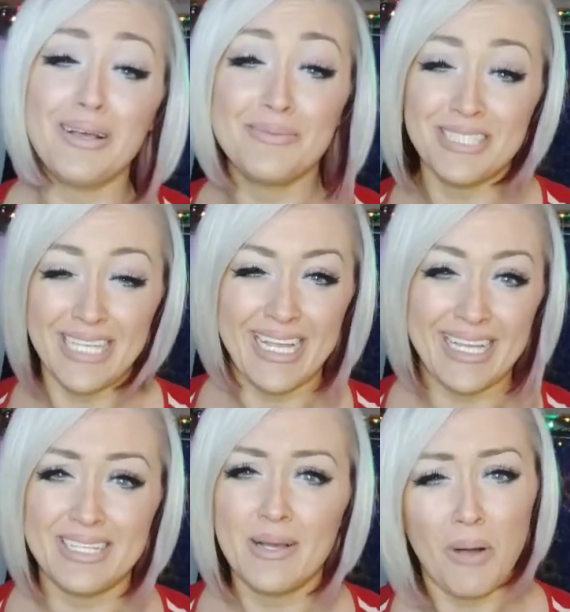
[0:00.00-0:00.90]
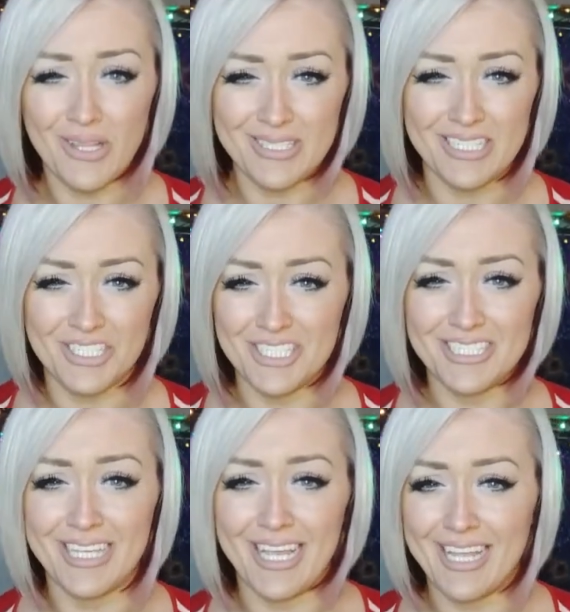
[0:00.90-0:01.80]
I'm saying, politicians
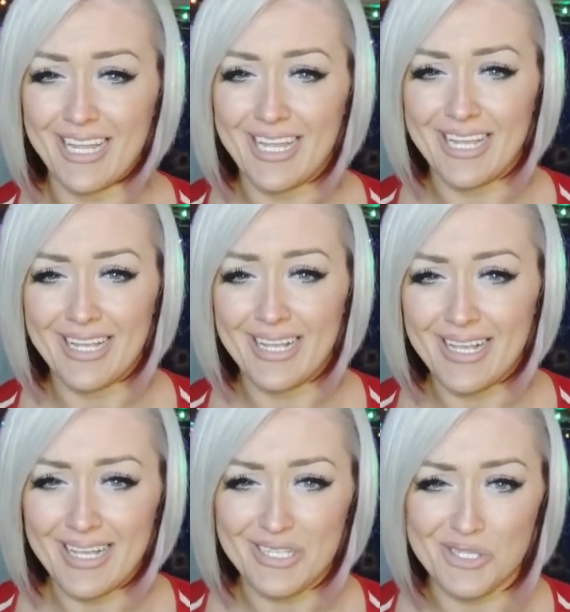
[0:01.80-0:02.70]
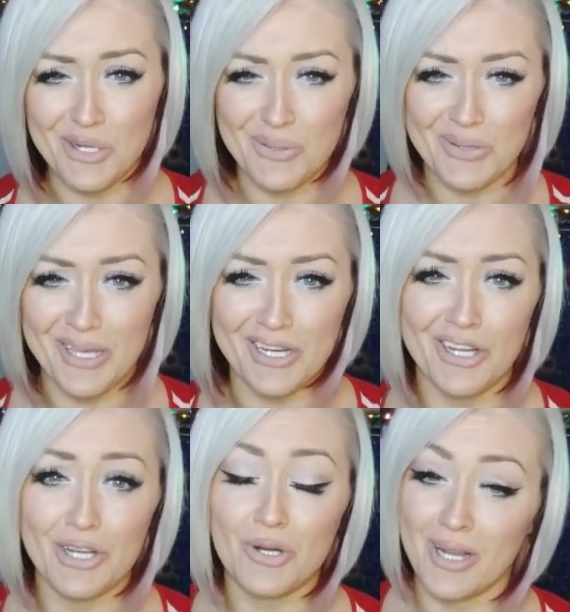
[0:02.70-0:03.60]
say, don't let a
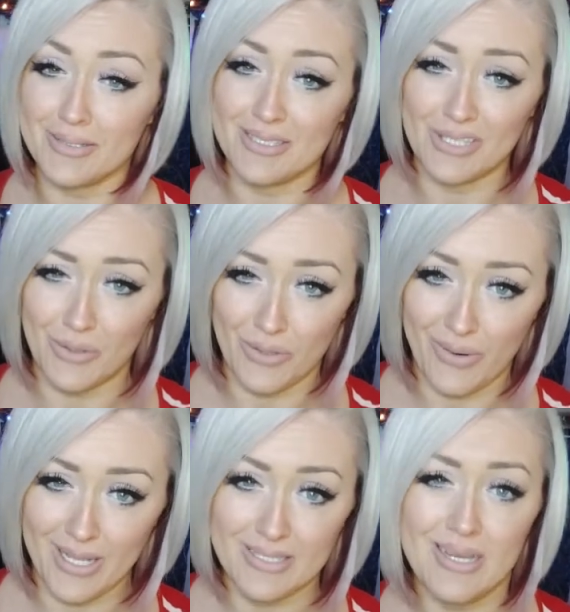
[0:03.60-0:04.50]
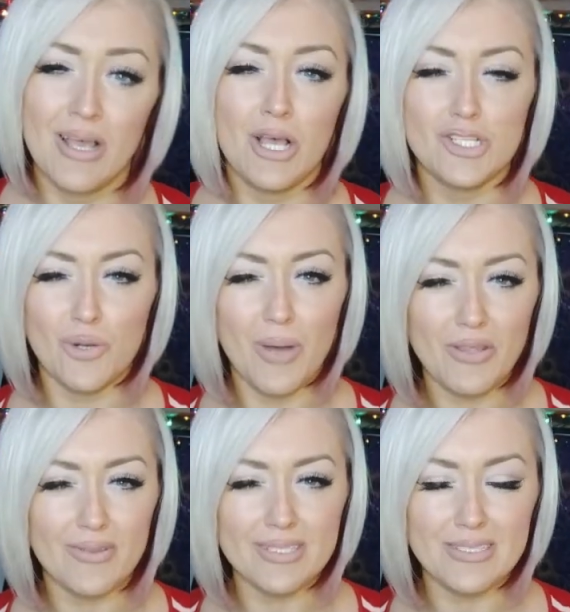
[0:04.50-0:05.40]
good crisis go to waste. So
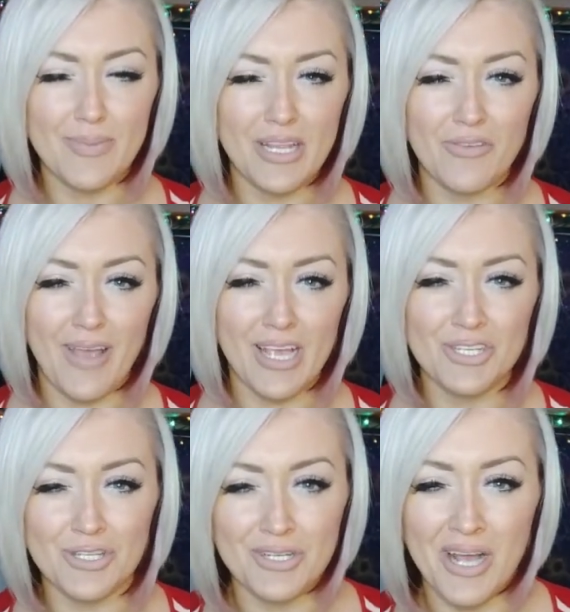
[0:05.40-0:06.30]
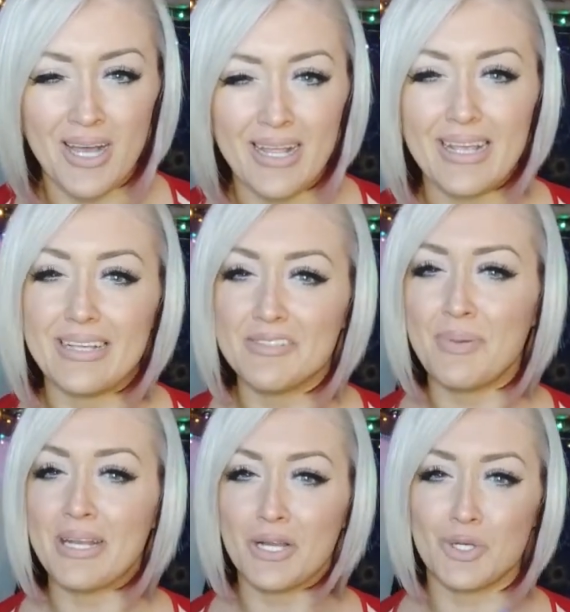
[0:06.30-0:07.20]
whether this is manufactured or not, it's
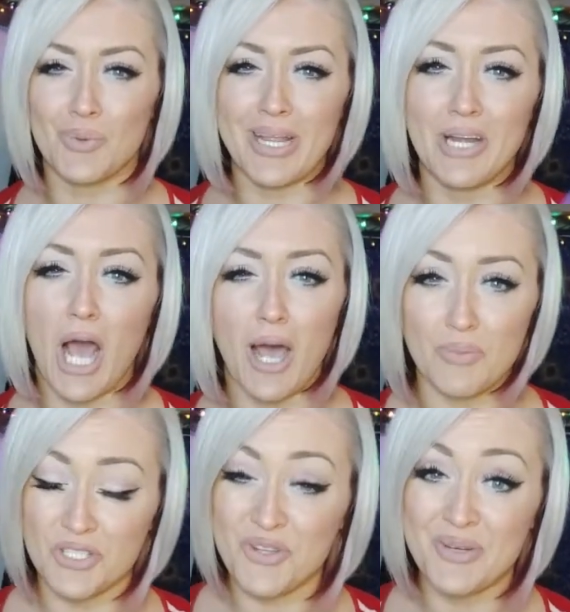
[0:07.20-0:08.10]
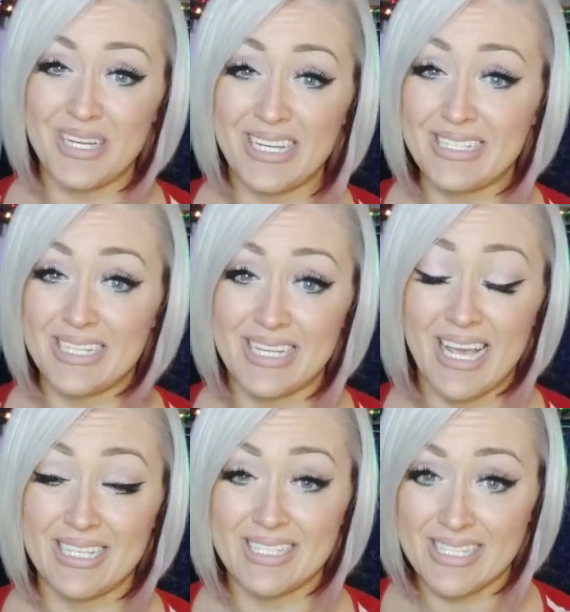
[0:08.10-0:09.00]
been a great opportunity to
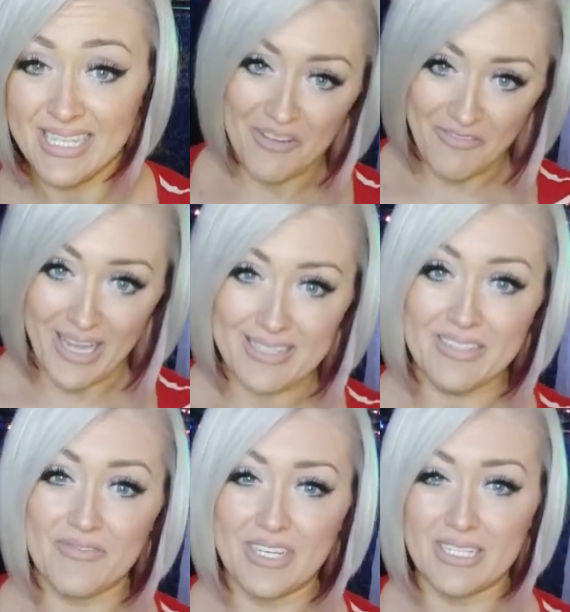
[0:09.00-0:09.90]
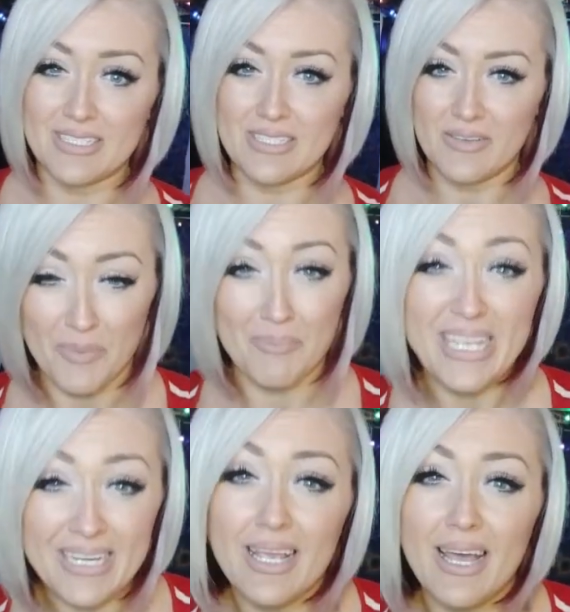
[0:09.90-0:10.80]
test the effectiveness, the
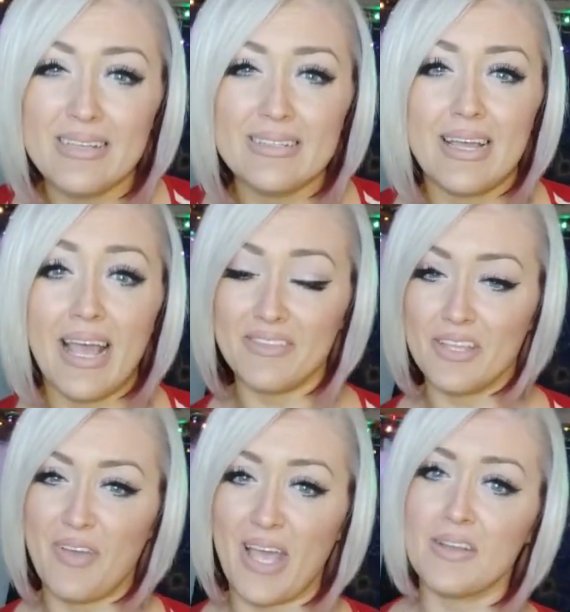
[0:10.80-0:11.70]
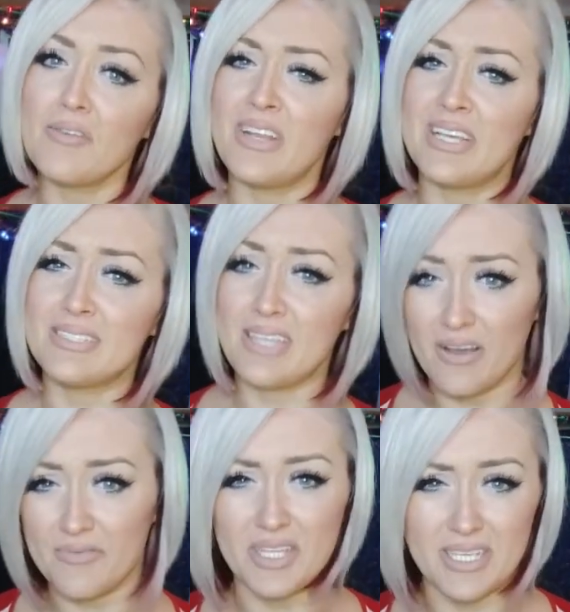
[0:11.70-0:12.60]
media, and the effectiveness
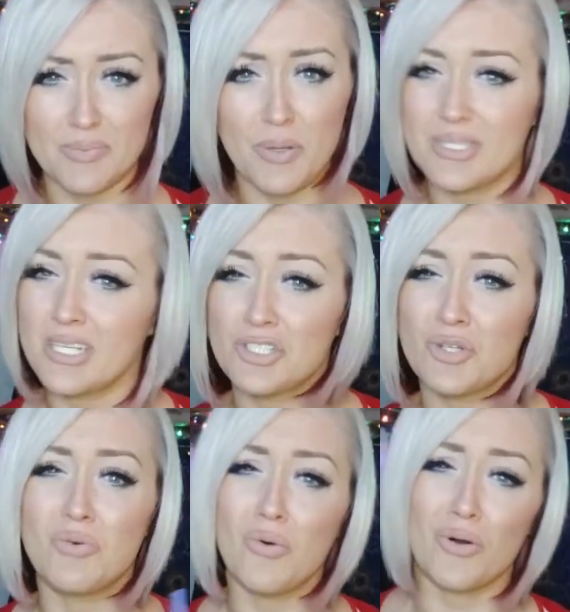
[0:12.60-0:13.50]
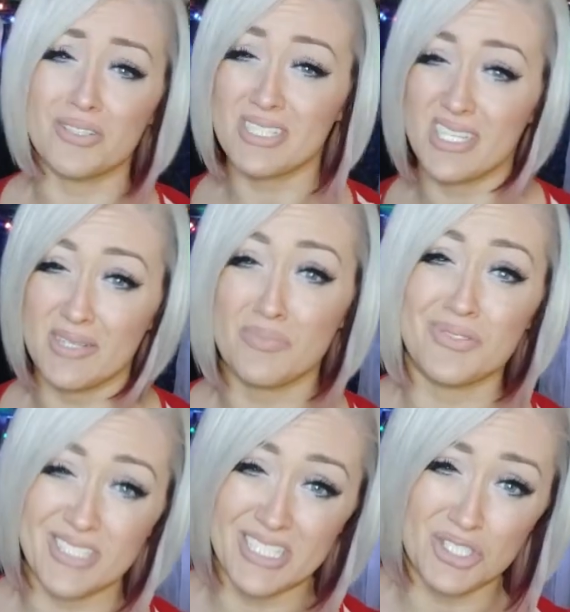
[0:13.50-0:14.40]
of these potential quarantine
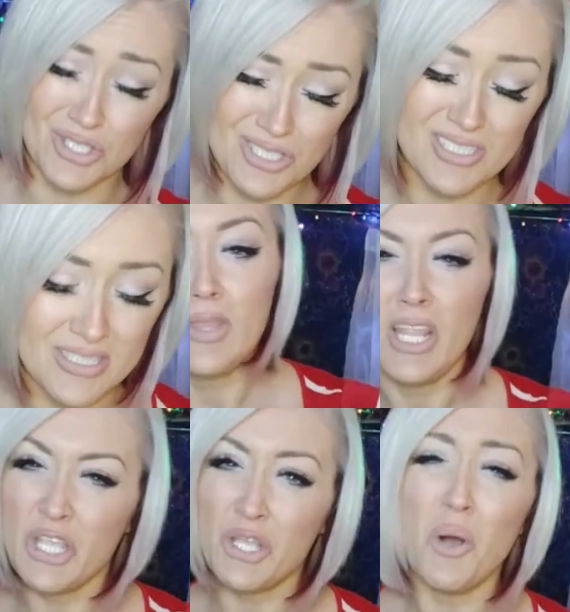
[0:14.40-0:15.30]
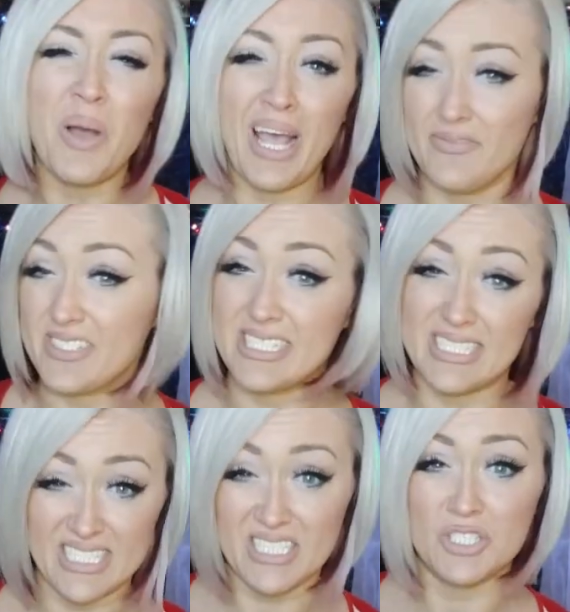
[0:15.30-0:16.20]
procedures. You don't have to
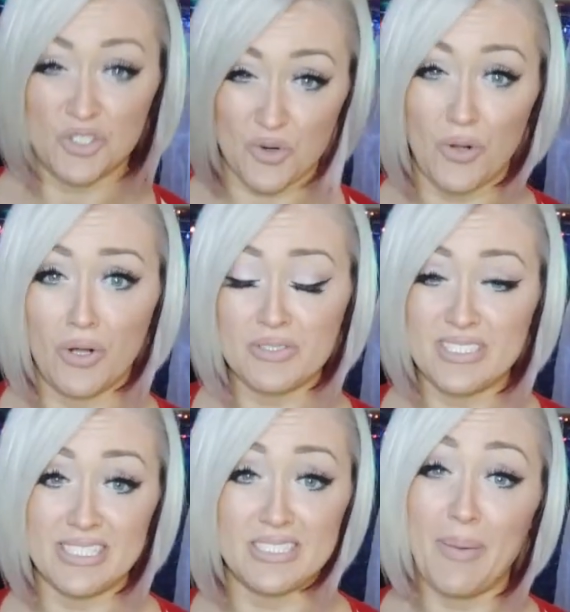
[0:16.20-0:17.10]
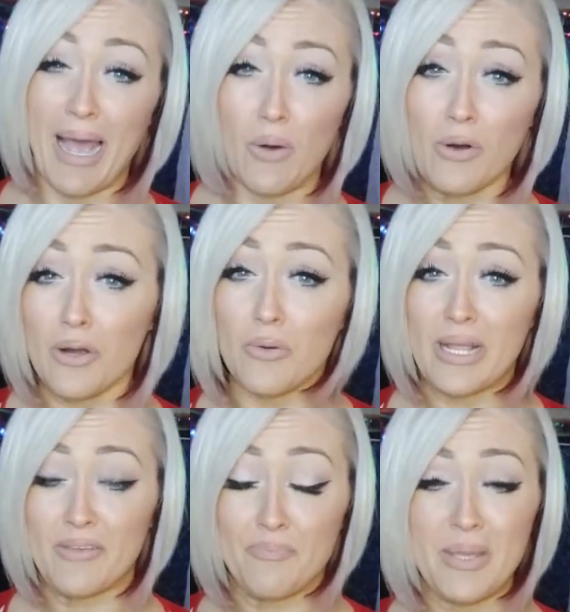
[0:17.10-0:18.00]
seize control and seize power
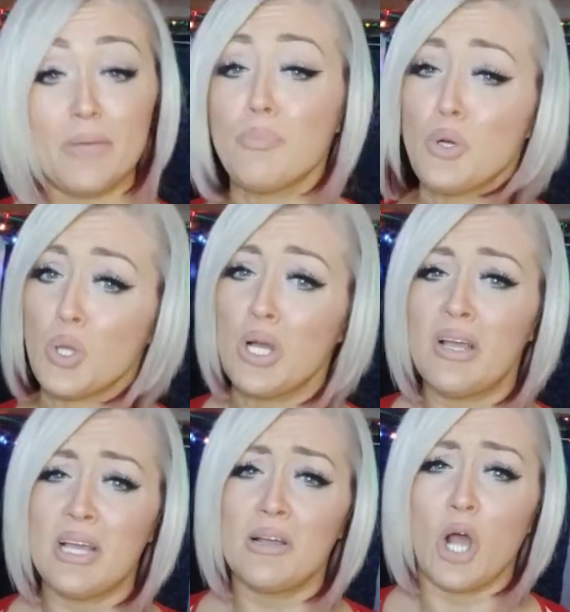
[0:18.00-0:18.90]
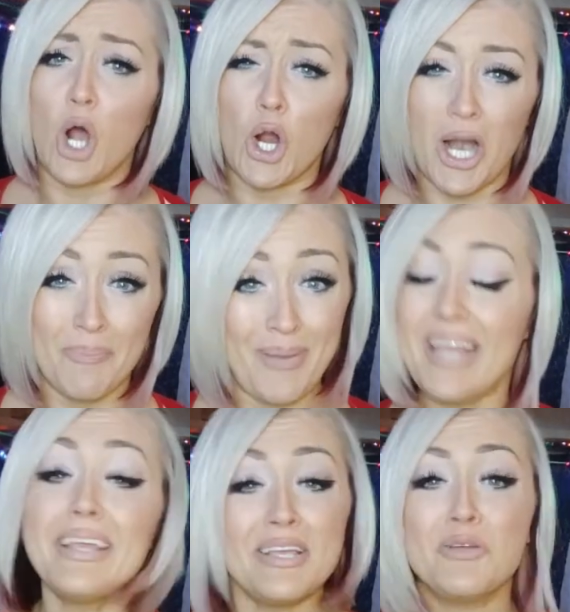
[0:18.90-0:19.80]
if people are
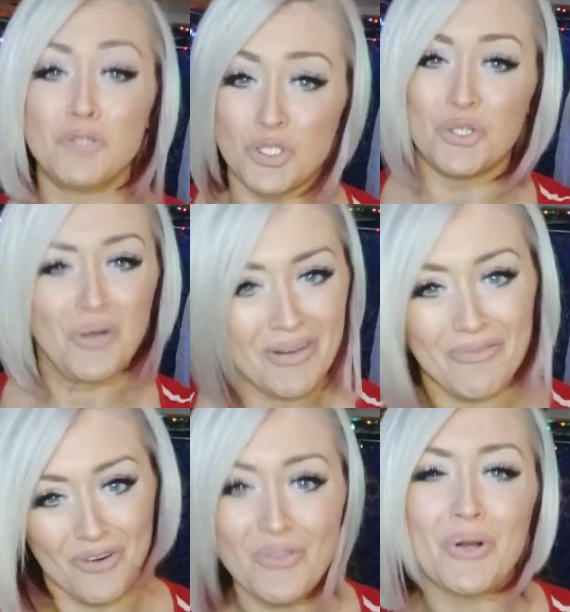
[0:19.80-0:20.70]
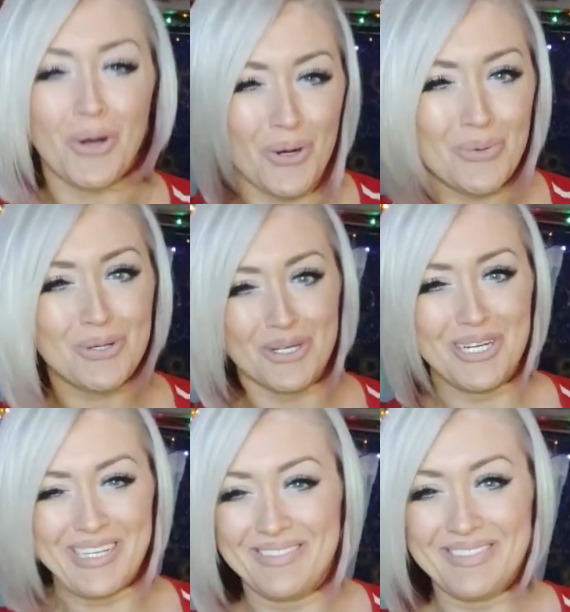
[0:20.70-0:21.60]
begging you to do it for their own
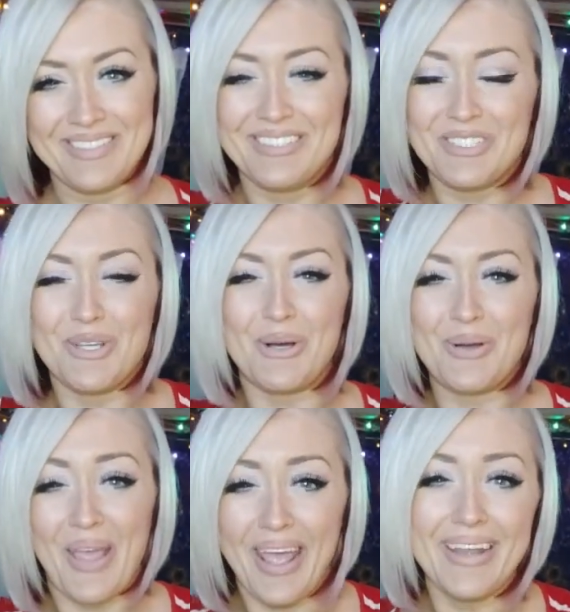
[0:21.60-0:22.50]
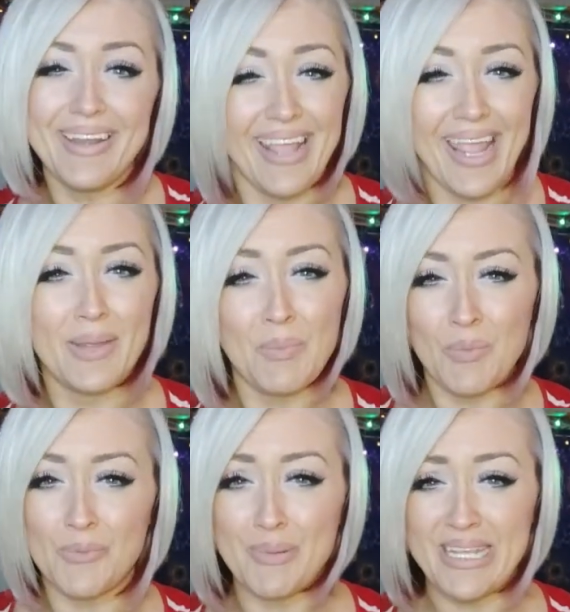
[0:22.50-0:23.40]
good. So end game
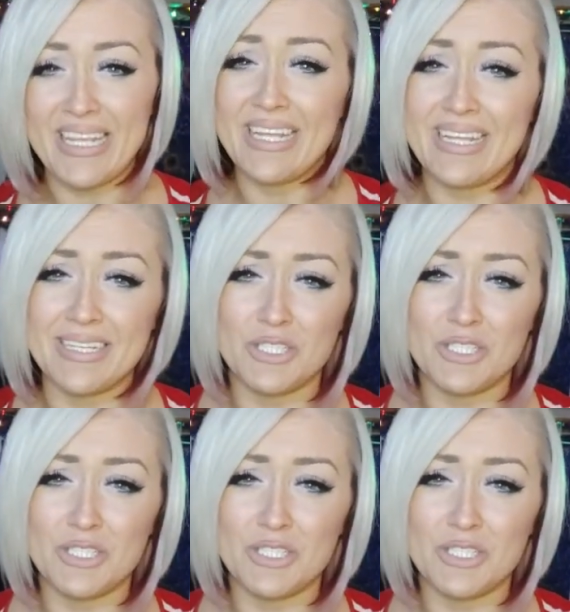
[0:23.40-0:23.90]
would be